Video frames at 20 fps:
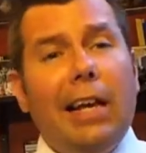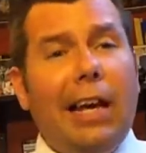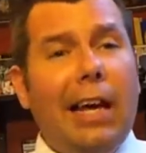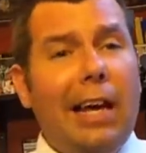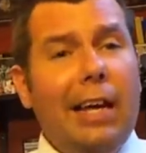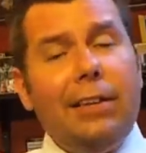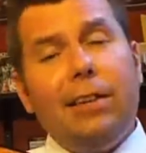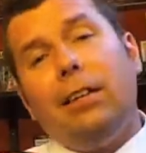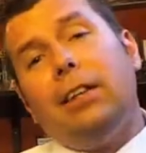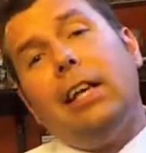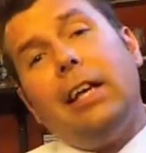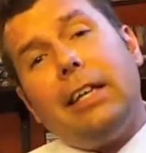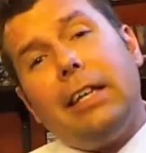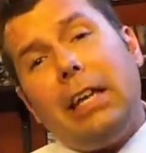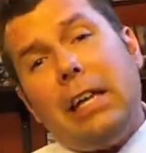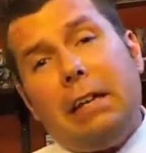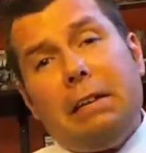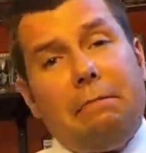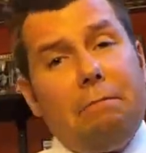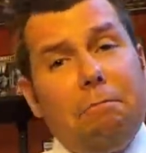and you
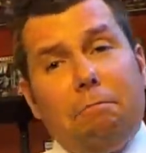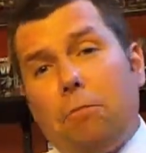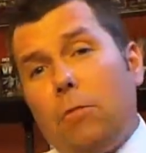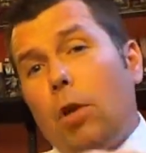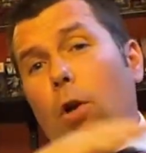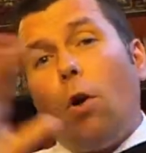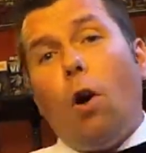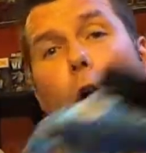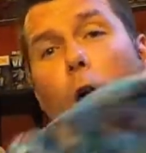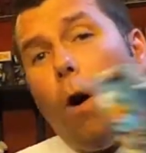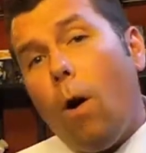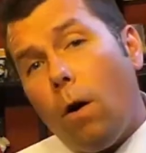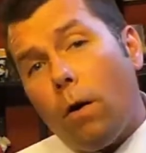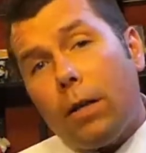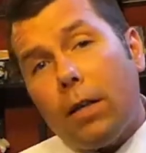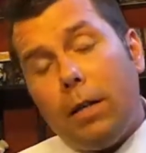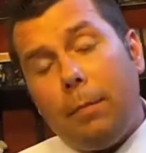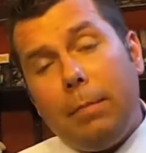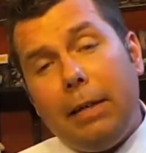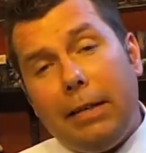like it, they're all
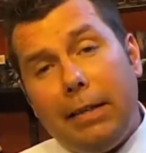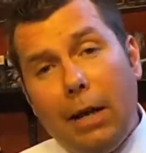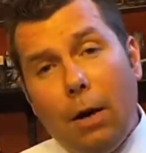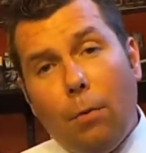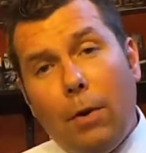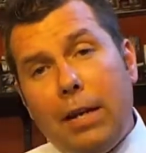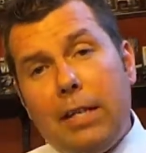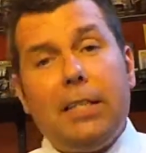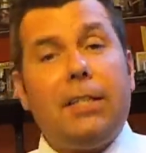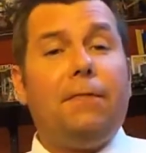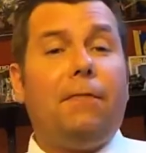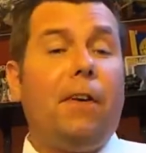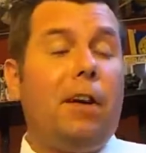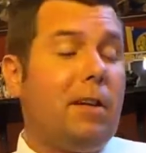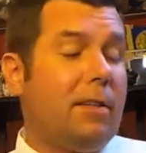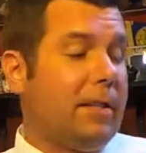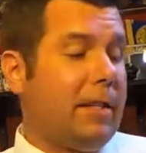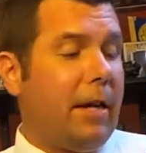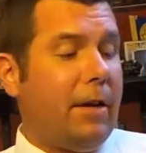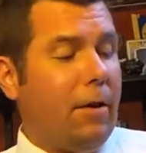gonna be that way, as
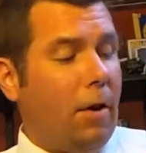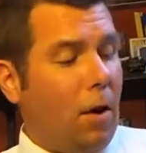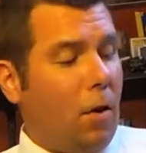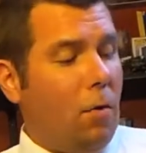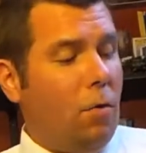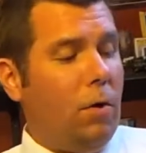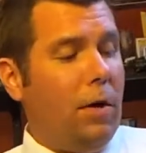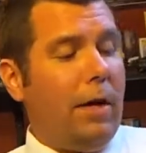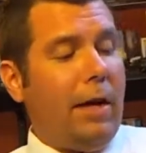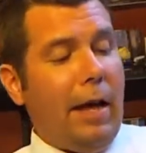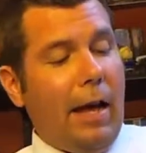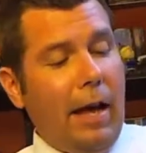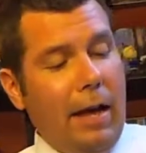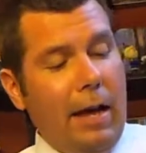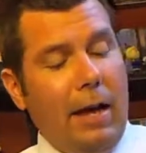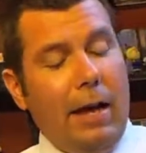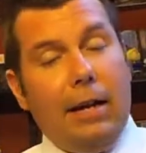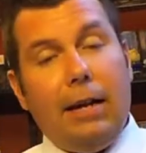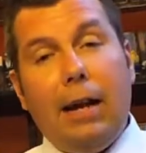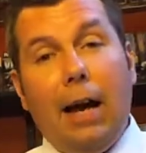far as I know
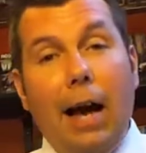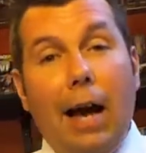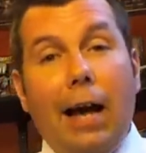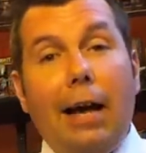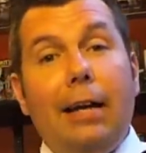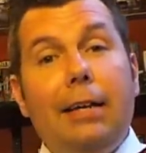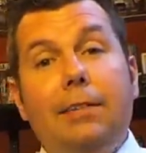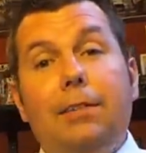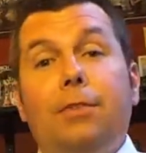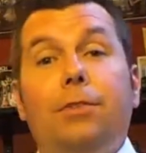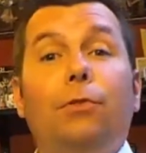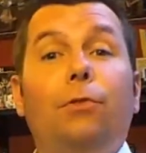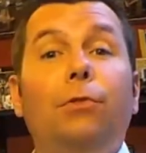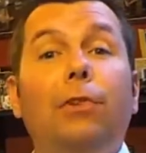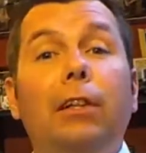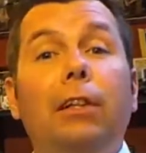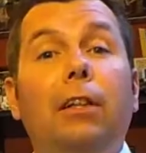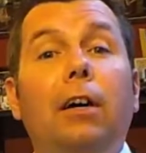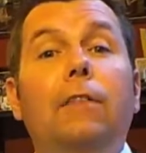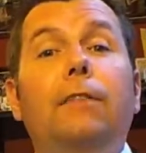and I
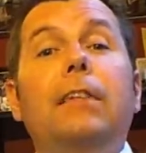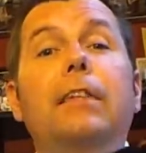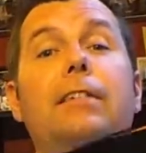certainly love